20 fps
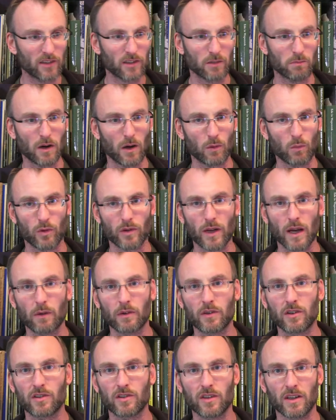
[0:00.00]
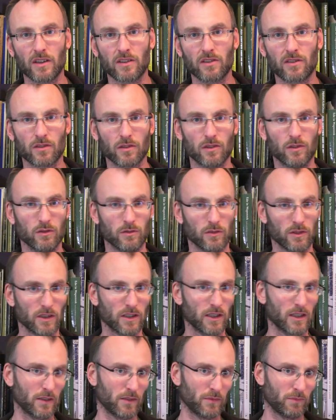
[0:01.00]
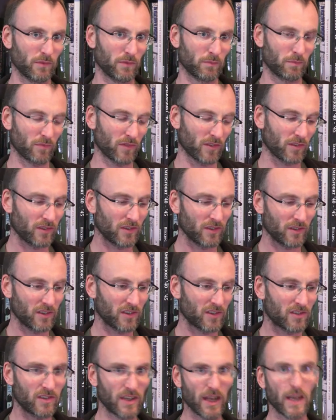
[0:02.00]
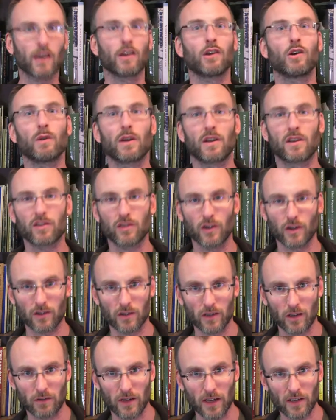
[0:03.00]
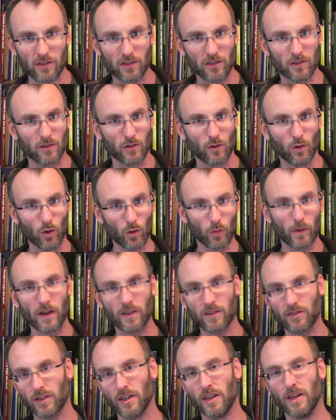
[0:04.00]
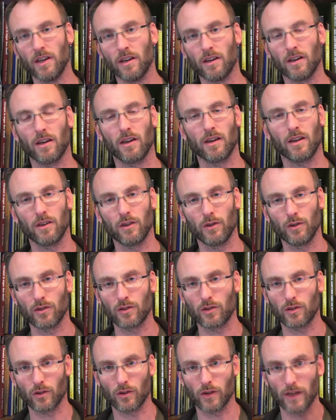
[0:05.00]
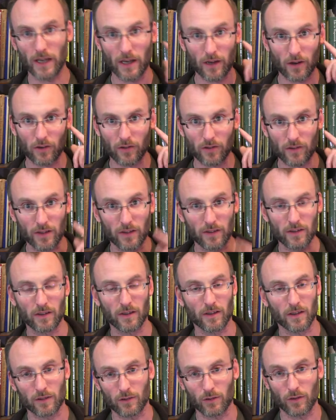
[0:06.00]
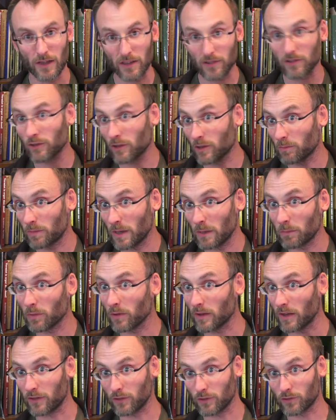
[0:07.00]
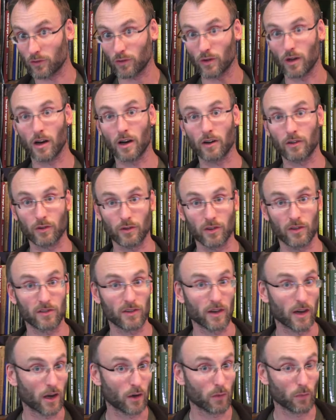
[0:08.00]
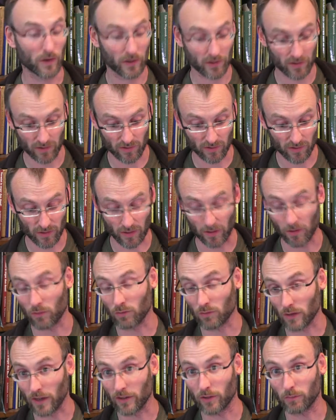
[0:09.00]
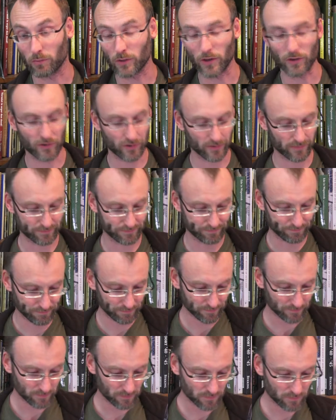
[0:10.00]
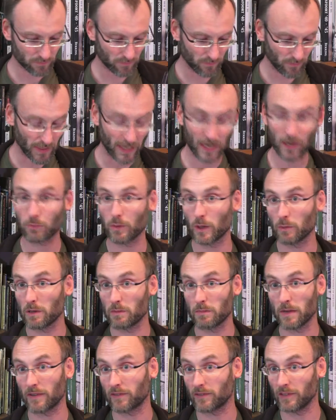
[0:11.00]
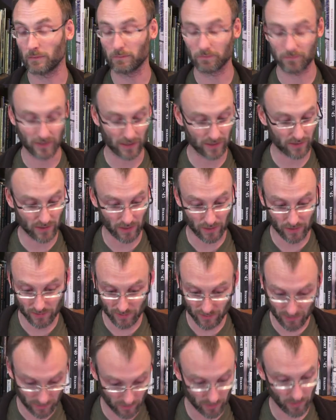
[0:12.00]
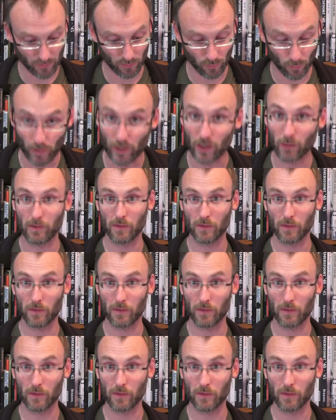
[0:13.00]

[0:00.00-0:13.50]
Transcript: about what heritage is steer you in a certain direction. Always use your ears and to listen to the people, and use your heart to decide which is the right approach. And it will be messy. It just will be